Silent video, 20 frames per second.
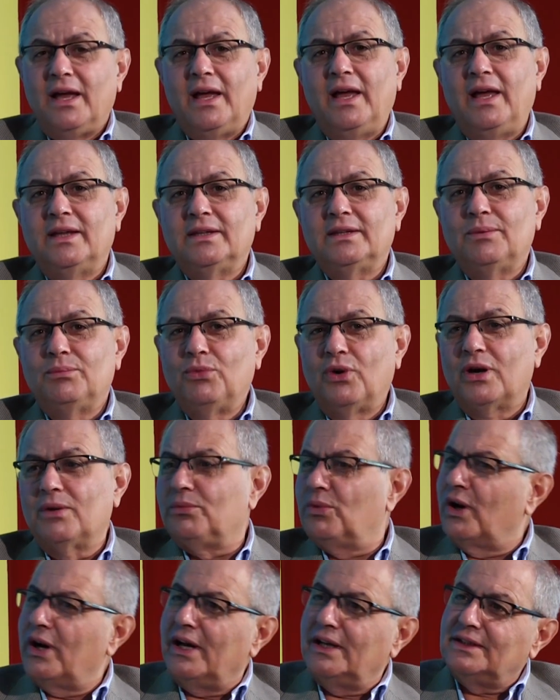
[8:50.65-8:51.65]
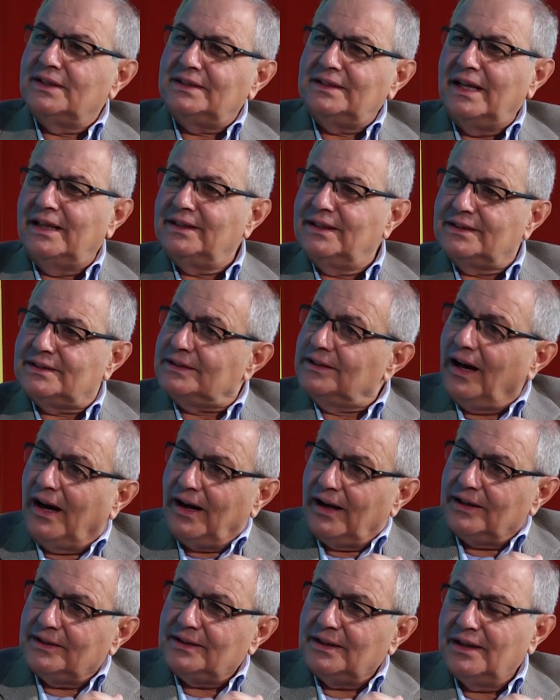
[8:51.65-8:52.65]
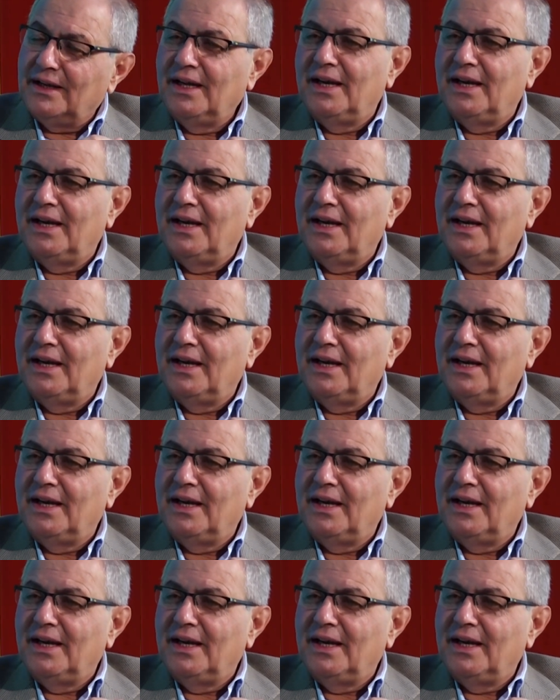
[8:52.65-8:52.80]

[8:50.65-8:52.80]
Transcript: and the more and more I understand it's not.